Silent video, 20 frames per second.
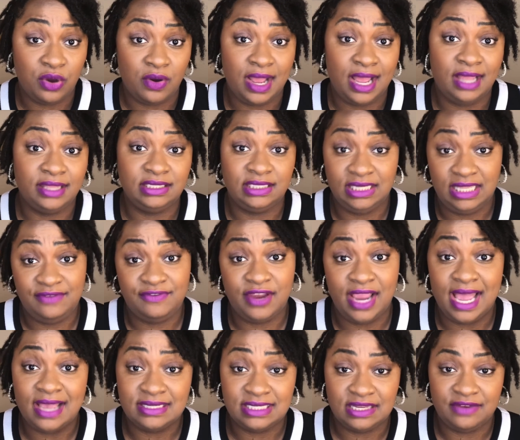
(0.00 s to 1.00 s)
out, leave your
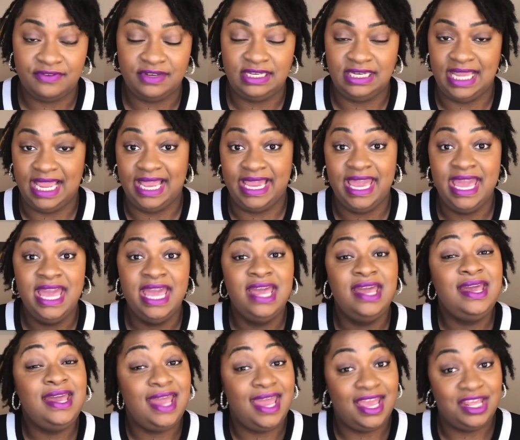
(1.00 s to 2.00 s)
house every day,
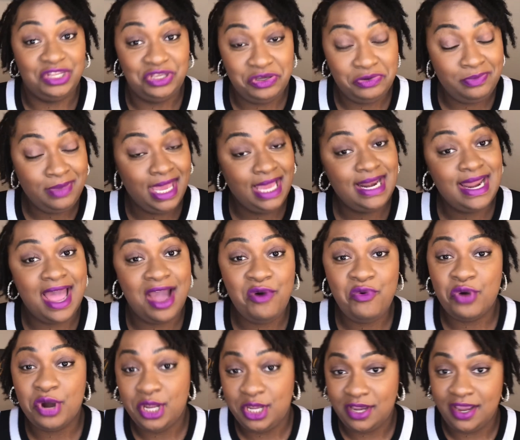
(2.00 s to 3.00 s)
and you may not
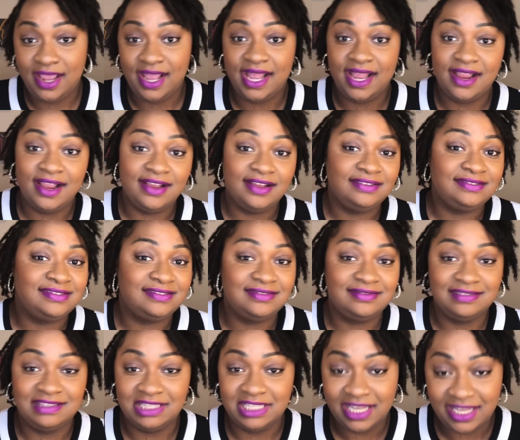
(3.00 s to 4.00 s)
want your hair
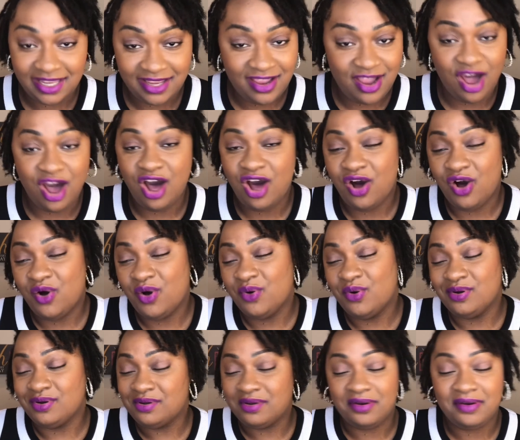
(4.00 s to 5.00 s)
looking
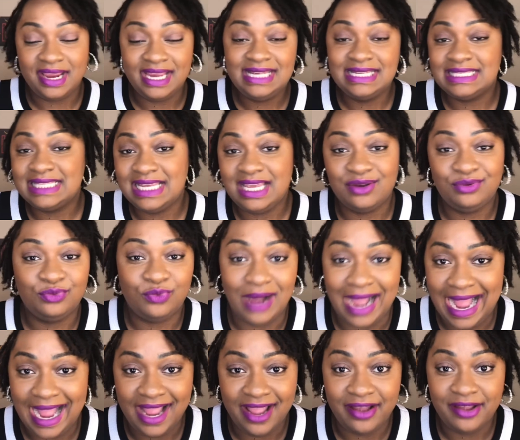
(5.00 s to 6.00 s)
all crazy and
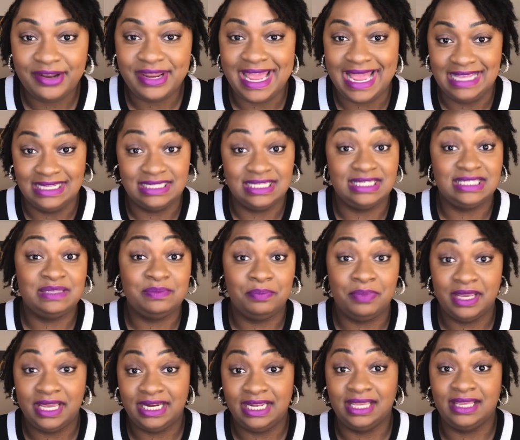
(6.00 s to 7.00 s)
wild as it's
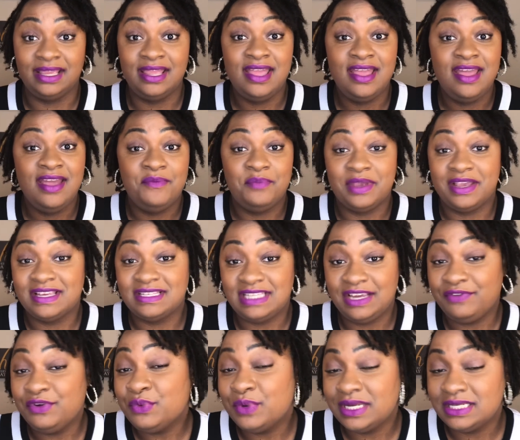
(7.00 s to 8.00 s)
budding, because
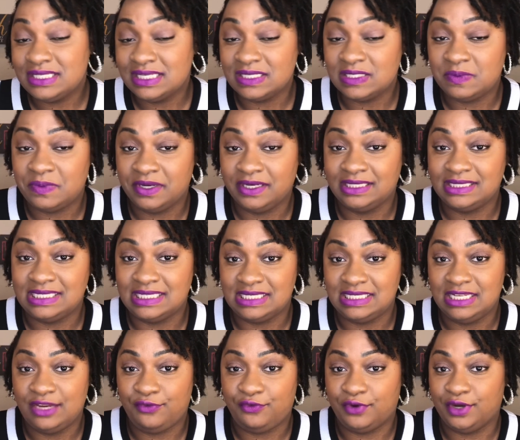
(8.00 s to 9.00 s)
everyone's experience is
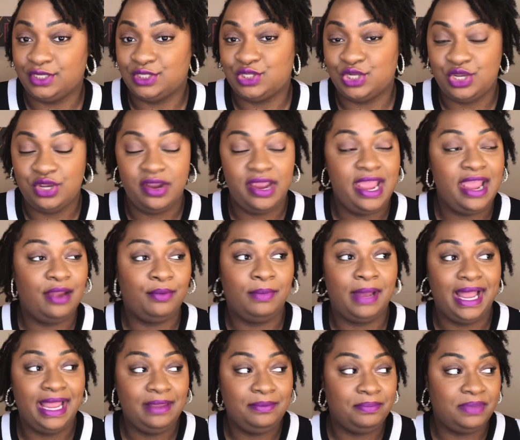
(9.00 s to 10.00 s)
different. So your hair
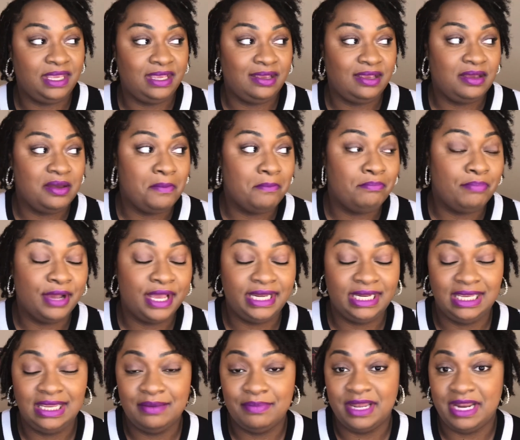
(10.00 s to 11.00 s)
might be
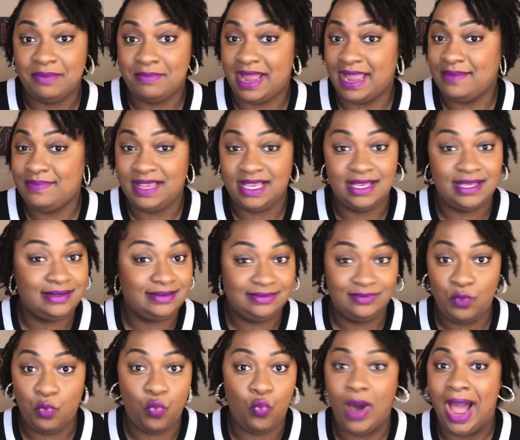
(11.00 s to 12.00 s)
budding, but it might be
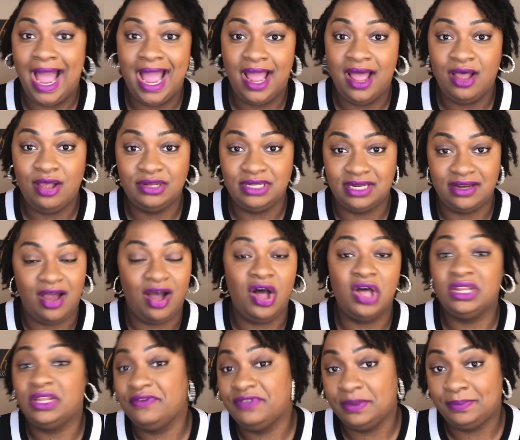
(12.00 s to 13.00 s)
wild and all
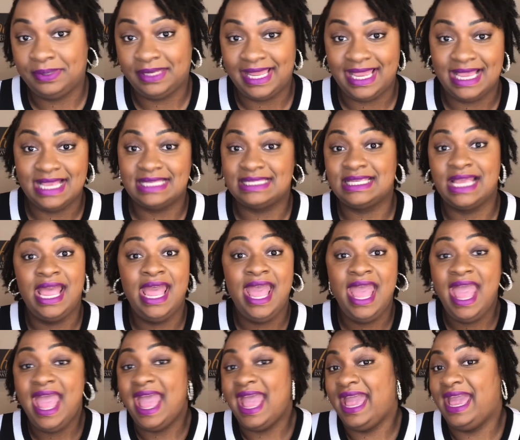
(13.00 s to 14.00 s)
over the place,
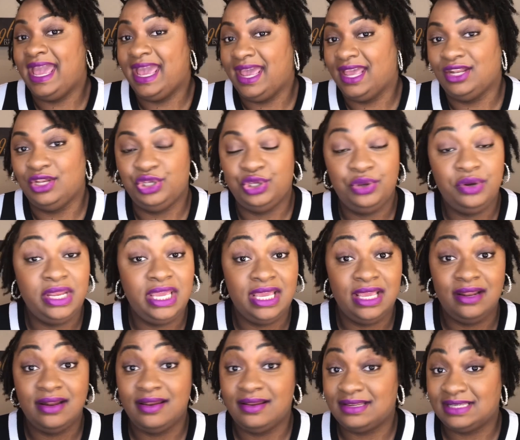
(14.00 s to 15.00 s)
and you
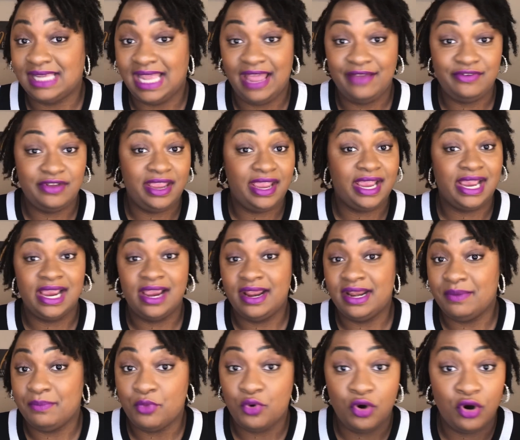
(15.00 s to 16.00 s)
need to have your hair in a
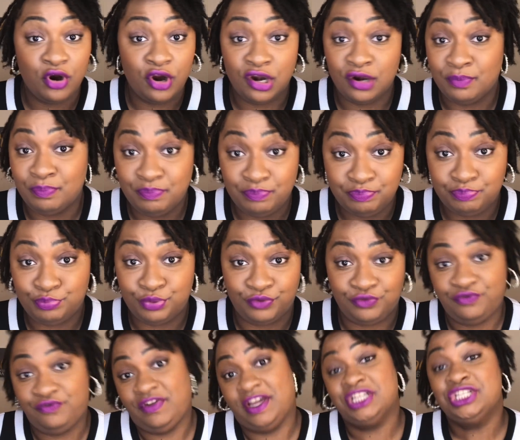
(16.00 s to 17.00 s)
more
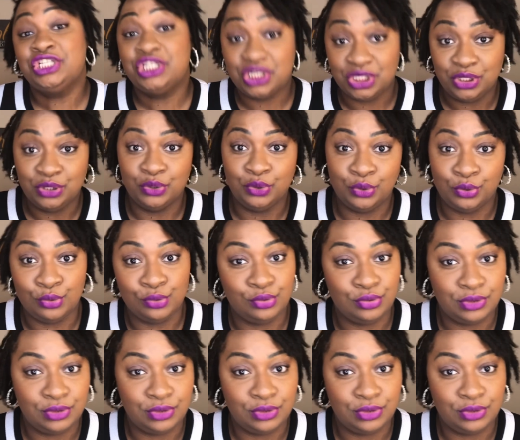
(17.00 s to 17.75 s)
professional